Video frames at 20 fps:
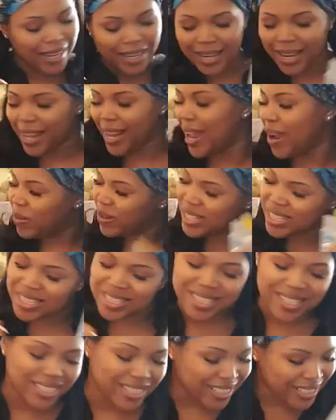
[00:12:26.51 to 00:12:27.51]
They like,
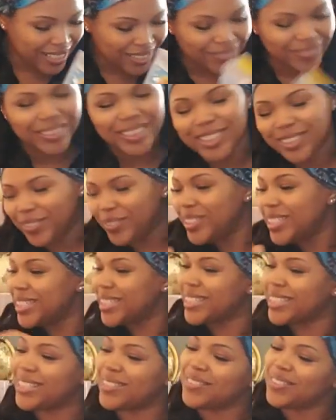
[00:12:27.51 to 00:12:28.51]
what's up?
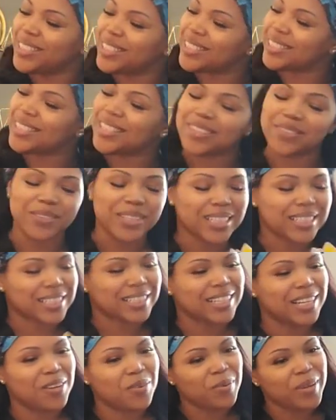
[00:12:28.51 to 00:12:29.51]
What's up? What's up?
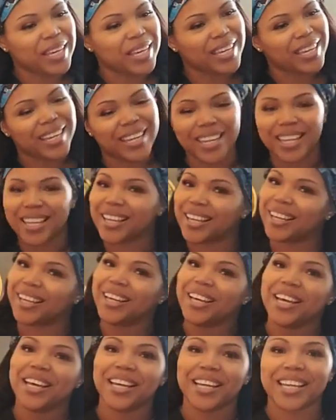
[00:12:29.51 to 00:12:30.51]
What's up? We in here.
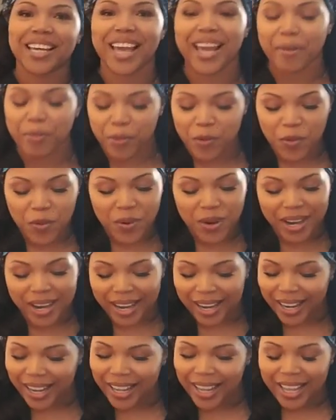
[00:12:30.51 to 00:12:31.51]

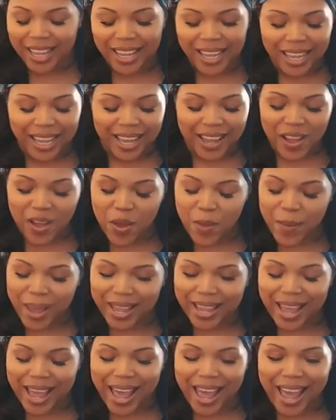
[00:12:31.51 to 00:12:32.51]
Capricorn. Oh
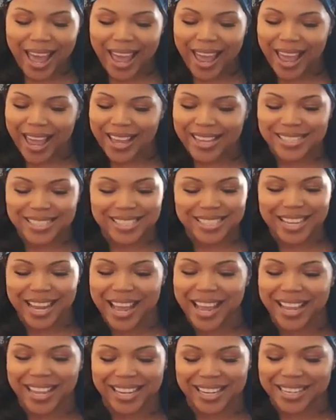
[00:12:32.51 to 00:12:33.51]
my gosh.
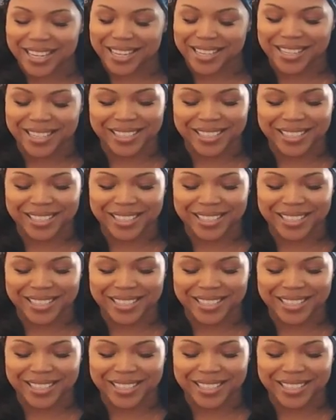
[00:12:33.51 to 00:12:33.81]
Like